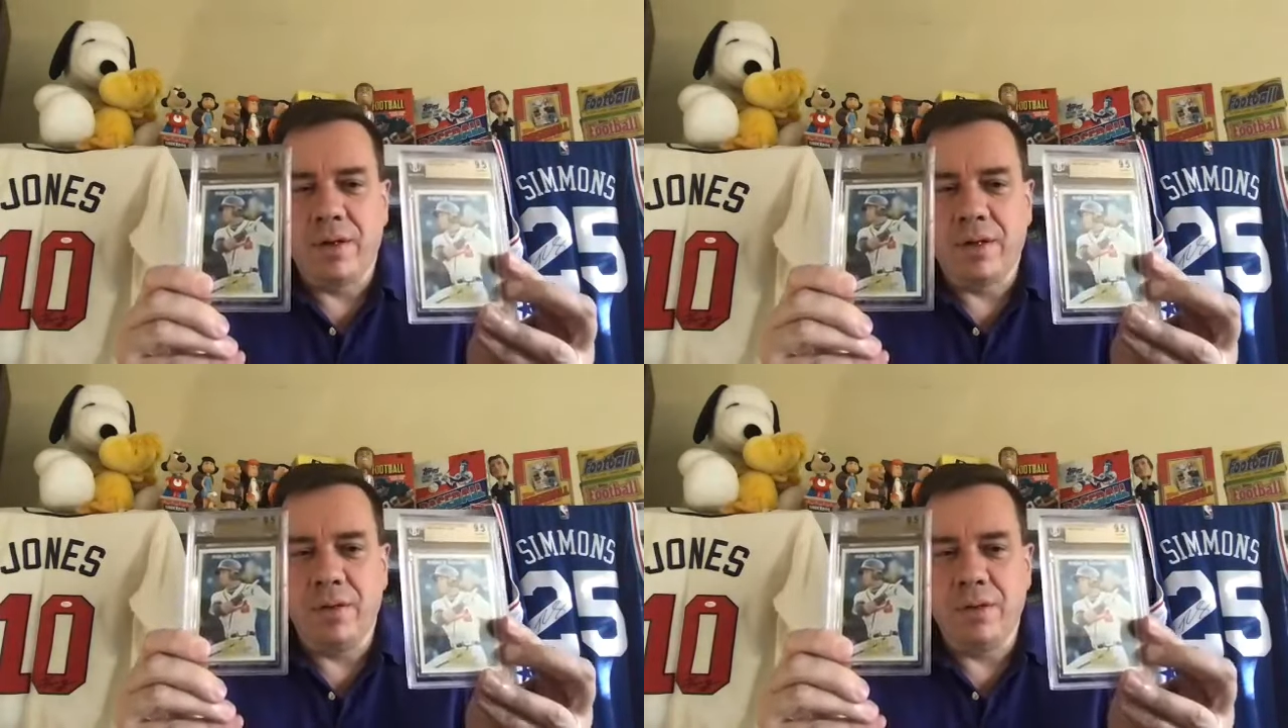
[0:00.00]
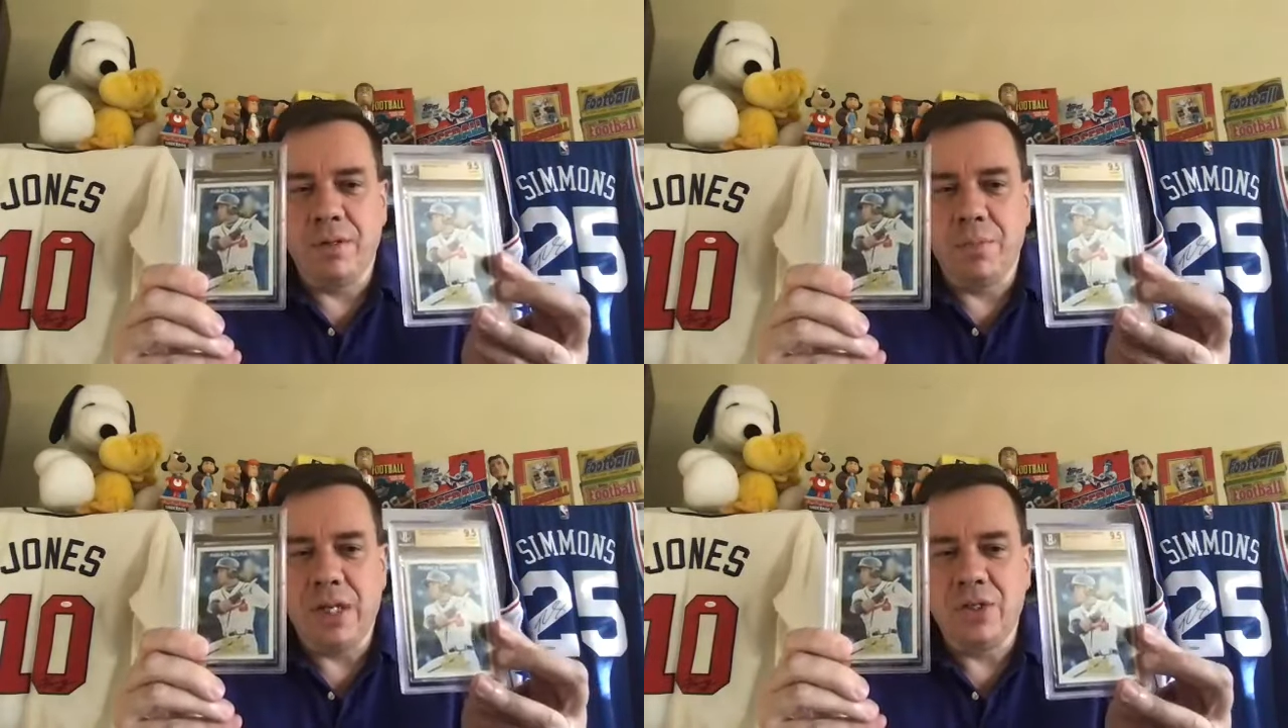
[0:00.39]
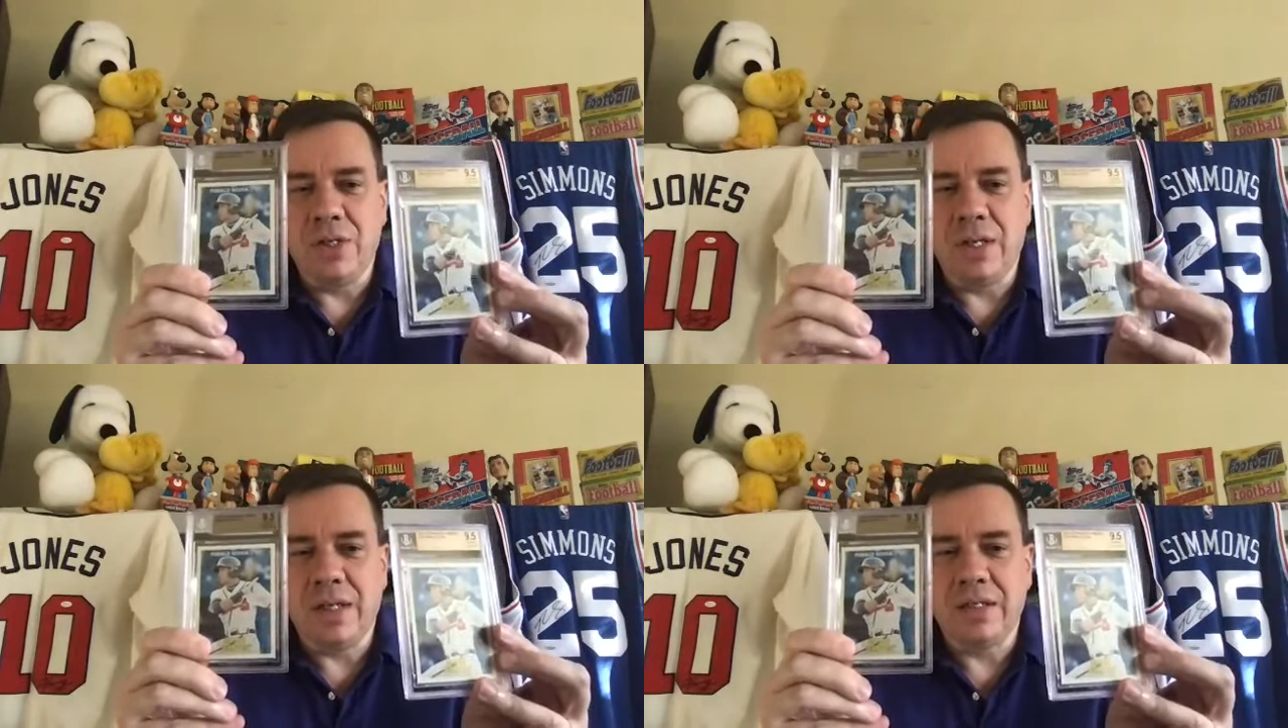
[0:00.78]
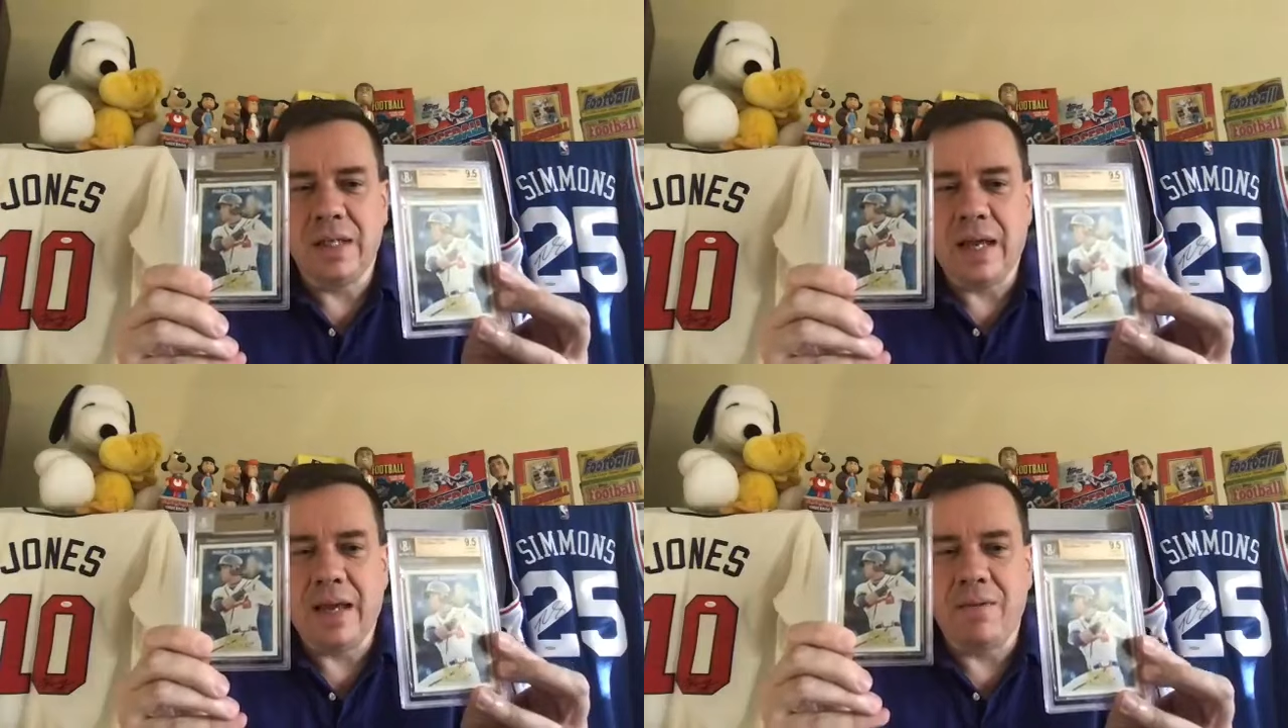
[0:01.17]
Acuna BGS
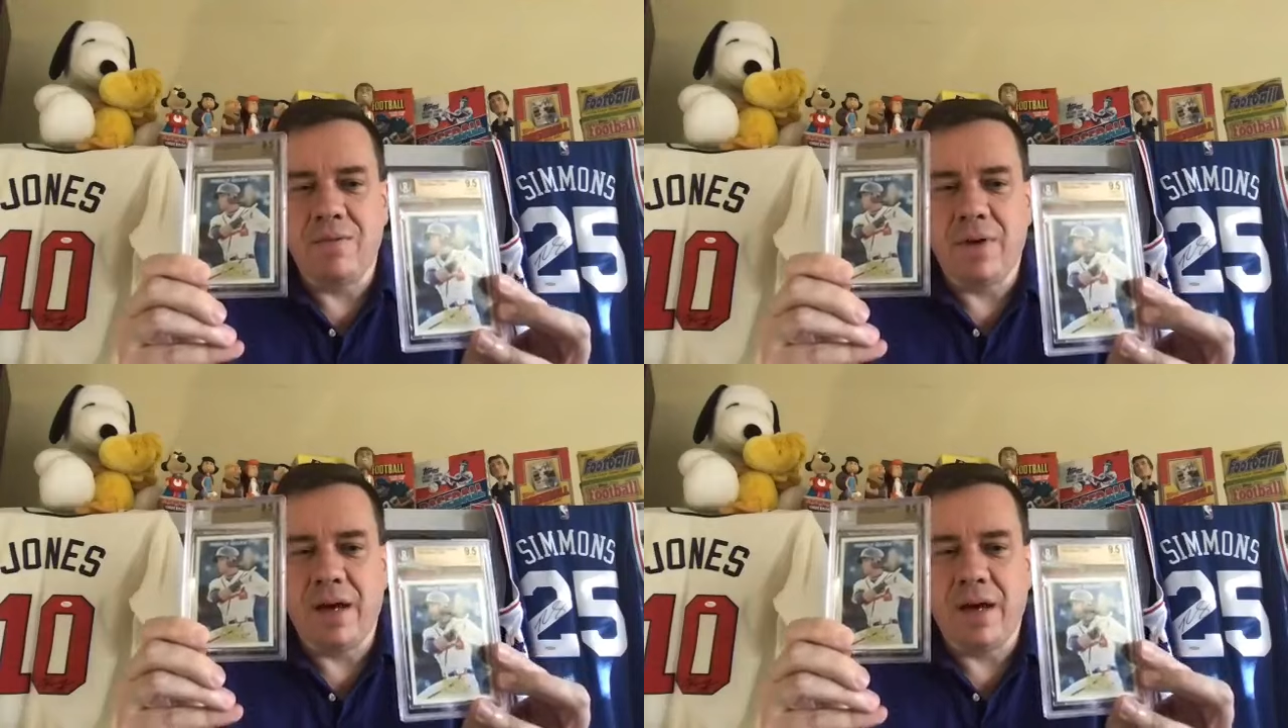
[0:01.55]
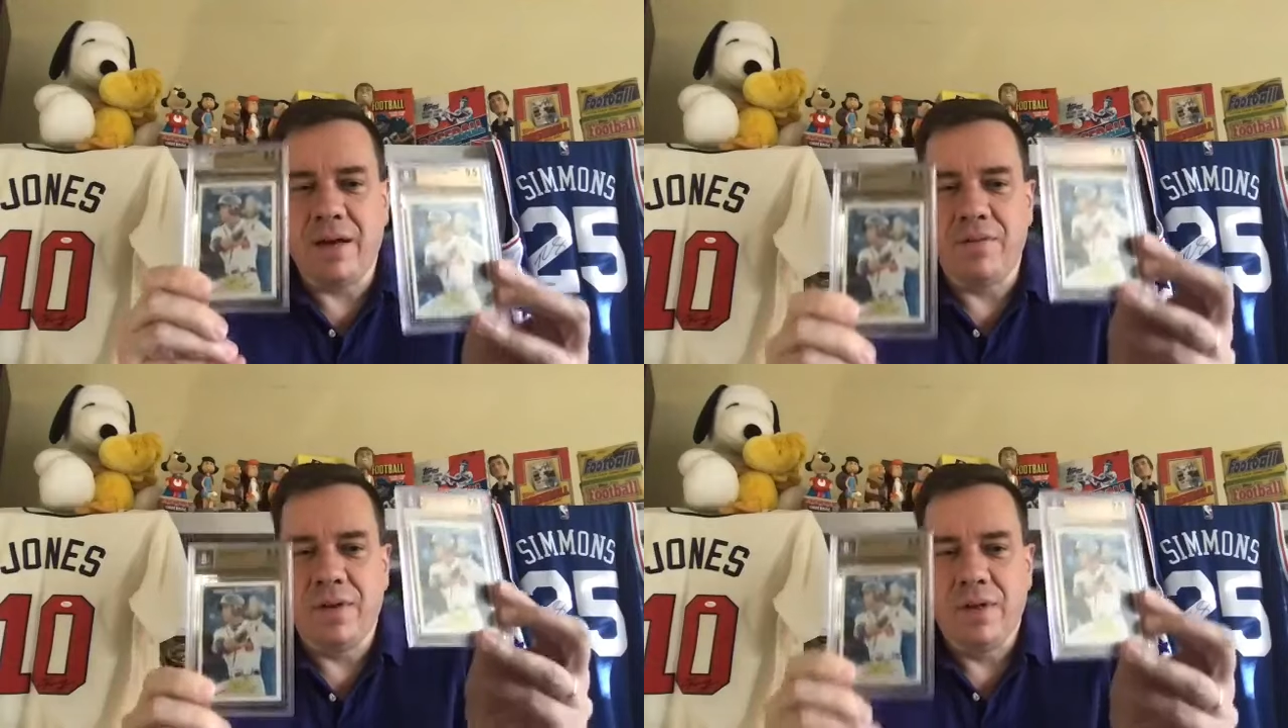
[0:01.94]
95